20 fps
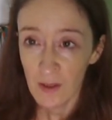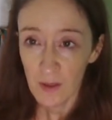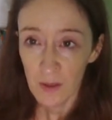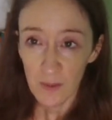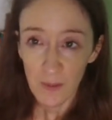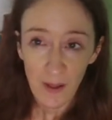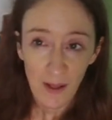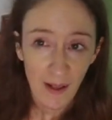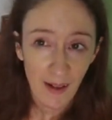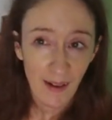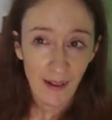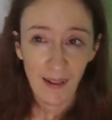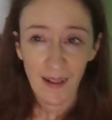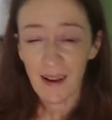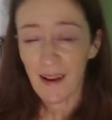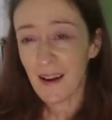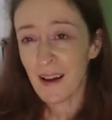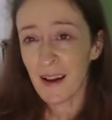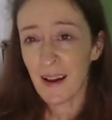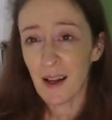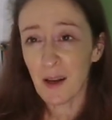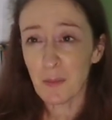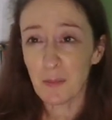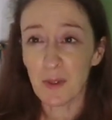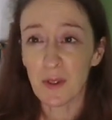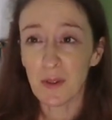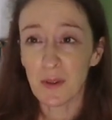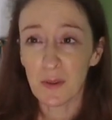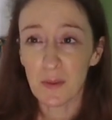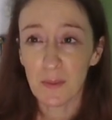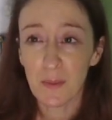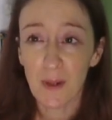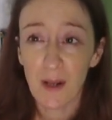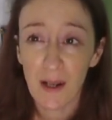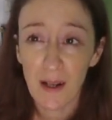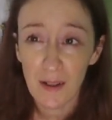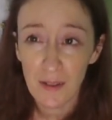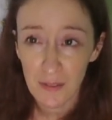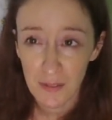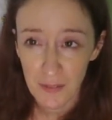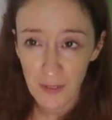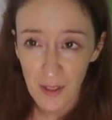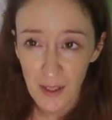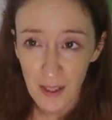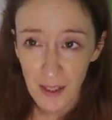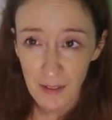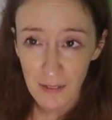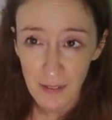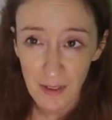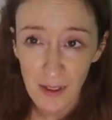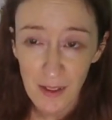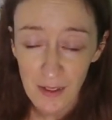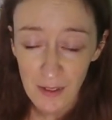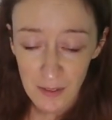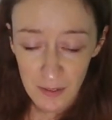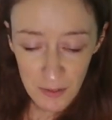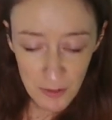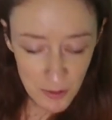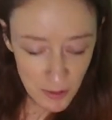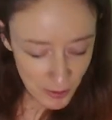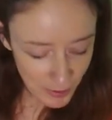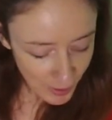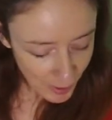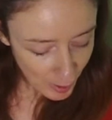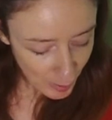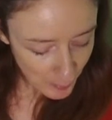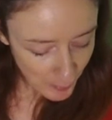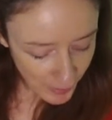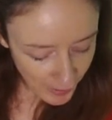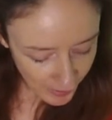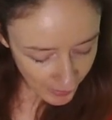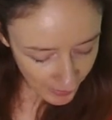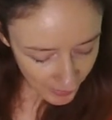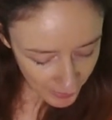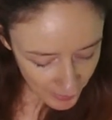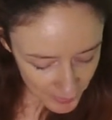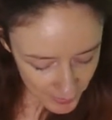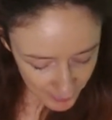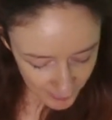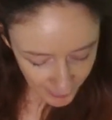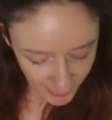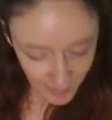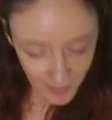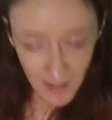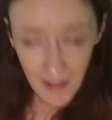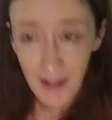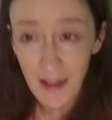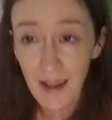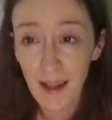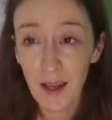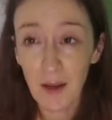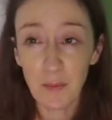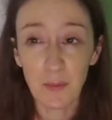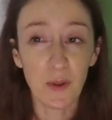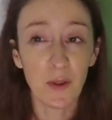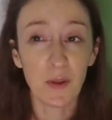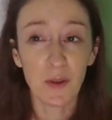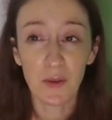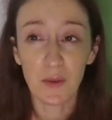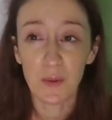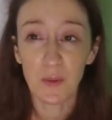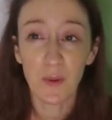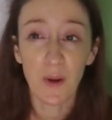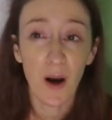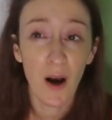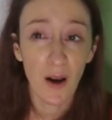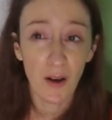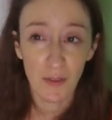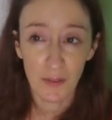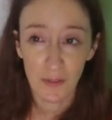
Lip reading: Well, I would walk 500 miles and I would walk